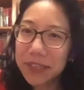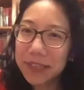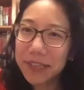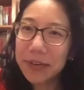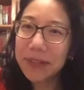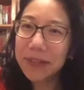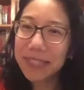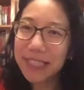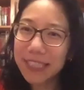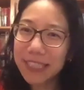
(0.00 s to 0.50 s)
You
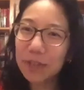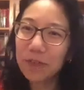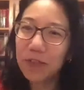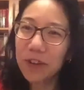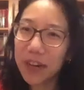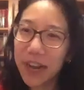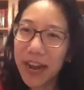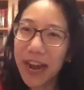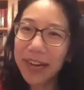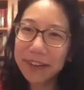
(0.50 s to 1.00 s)
know, it's a
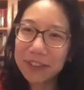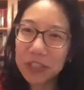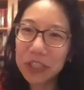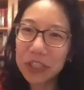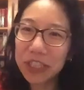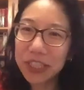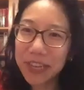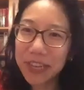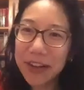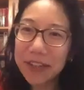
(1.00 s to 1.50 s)
different kind of
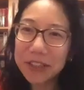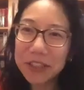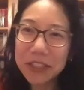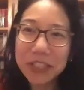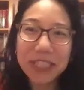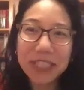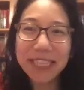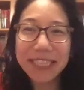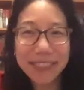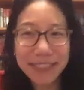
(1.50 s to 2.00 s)

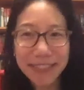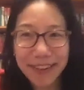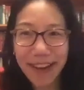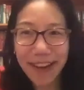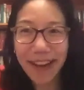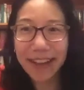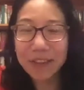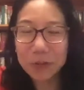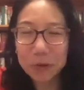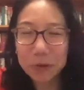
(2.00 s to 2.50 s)
genealogy. It's
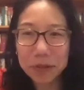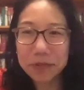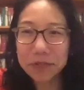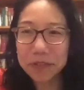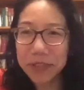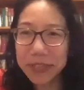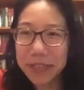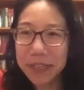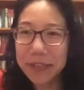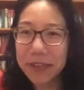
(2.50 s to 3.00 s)
not sort of
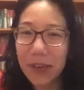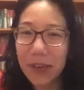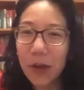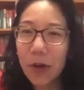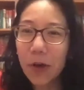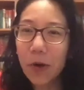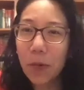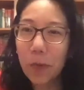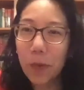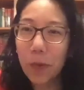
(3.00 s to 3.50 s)
like,
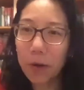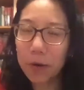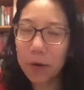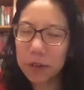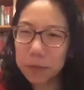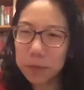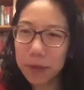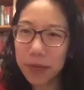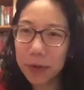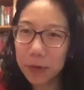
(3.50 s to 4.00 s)
where
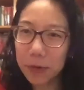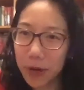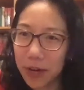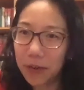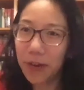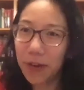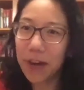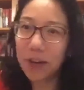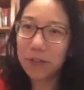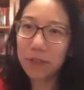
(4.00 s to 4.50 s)
was my great
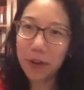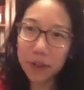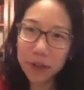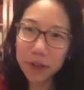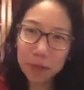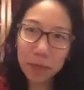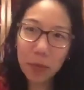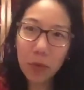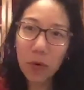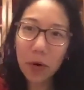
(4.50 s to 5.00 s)

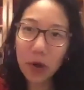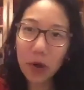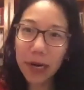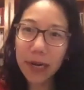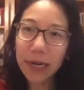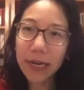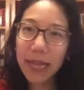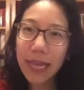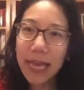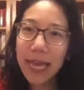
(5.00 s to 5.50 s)
grandfather
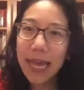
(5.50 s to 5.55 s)
born?